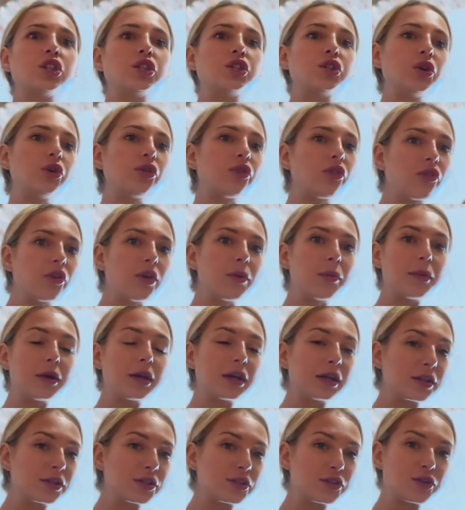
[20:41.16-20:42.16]
2 to 3
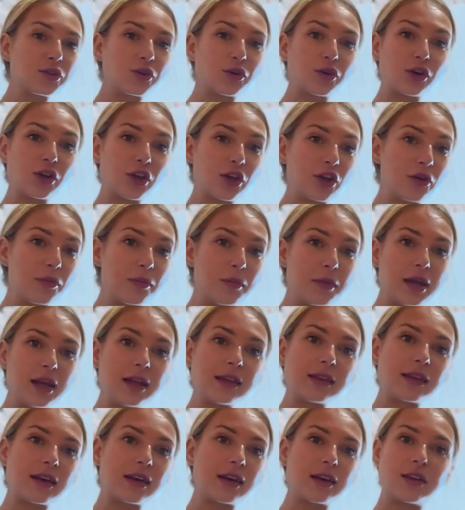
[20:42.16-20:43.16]
minutes to cook your
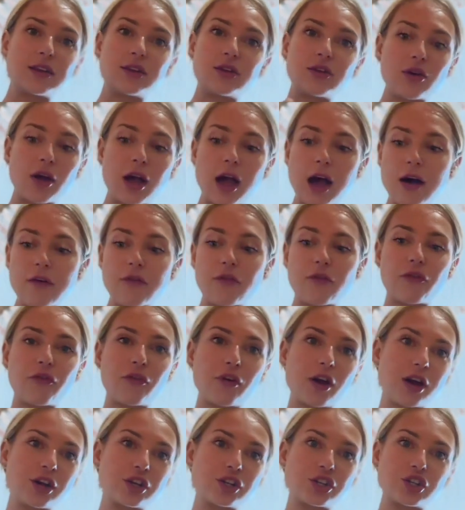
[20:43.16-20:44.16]
meat, and you have
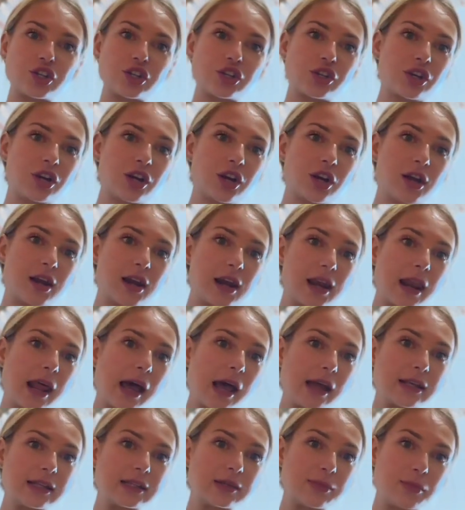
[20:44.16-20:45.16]
fresh,
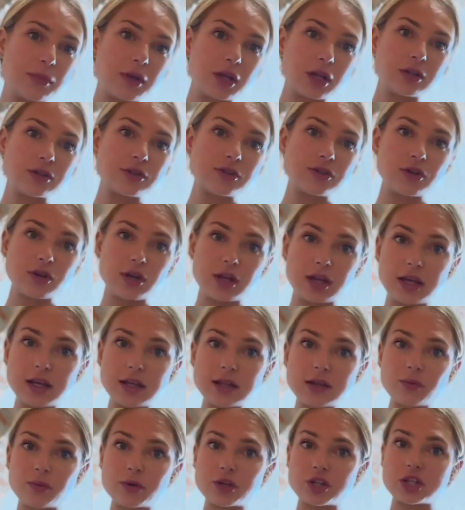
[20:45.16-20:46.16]
nice meal to
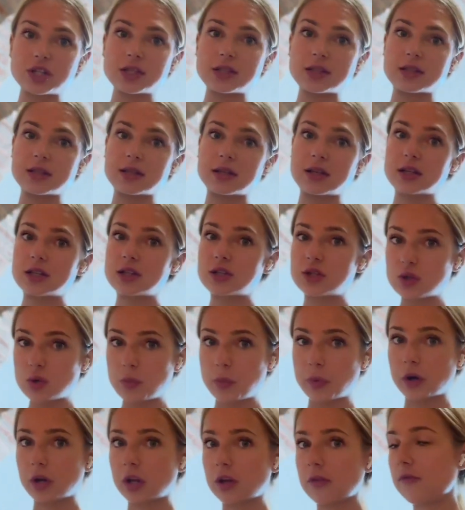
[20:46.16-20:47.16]
eat, which is
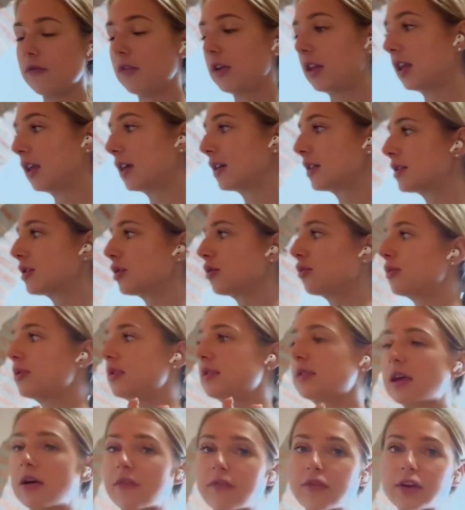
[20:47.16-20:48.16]
super convenient. So
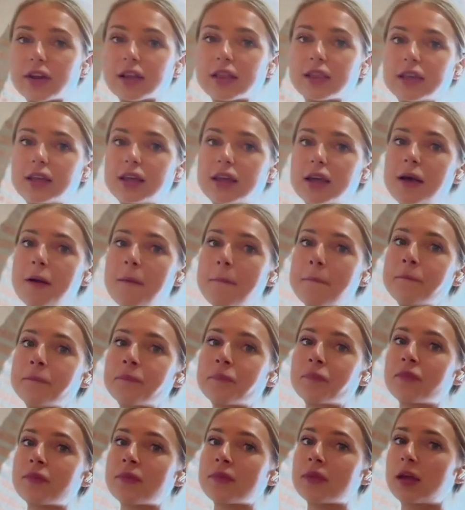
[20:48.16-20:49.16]
definitely
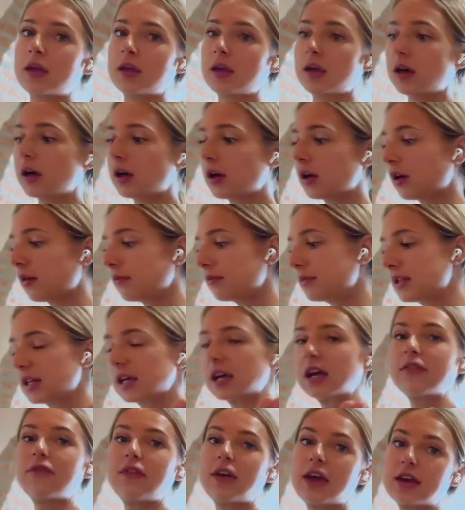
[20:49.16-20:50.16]

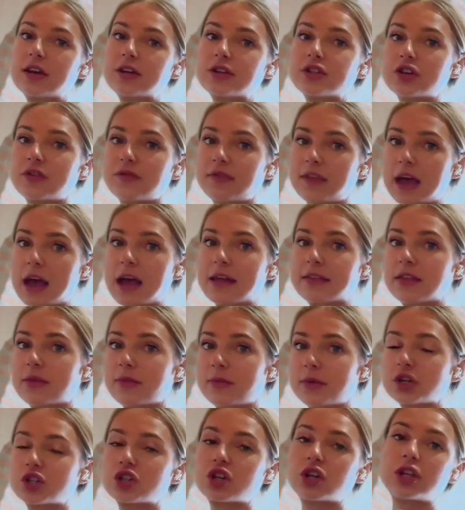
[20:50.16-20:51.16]
take advantage of that.
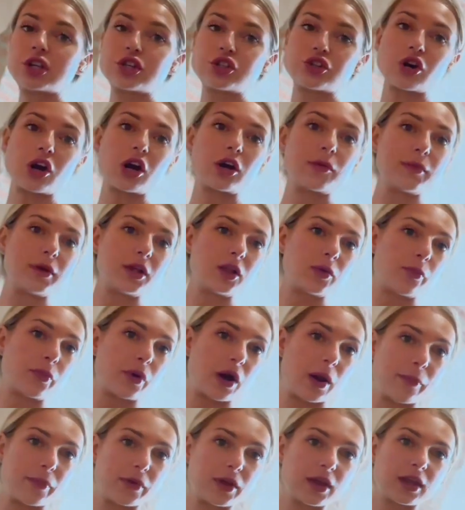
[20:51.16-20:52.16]
Make sure that you are meal
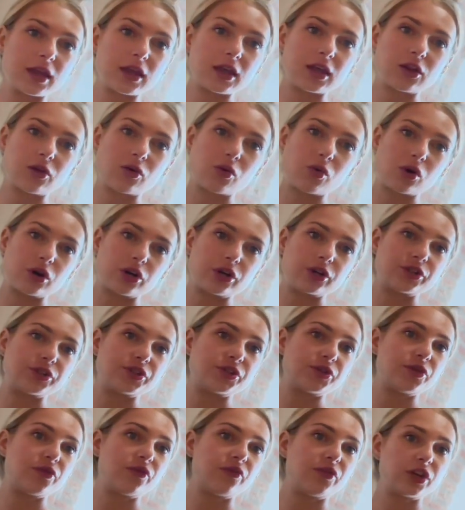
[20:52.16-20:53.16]
prepping in order
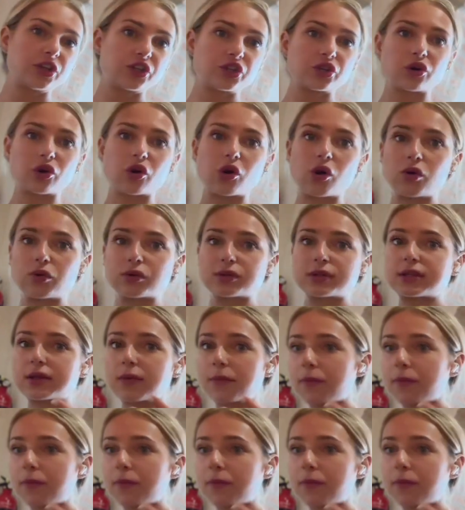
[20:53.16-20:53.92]
to reach your goals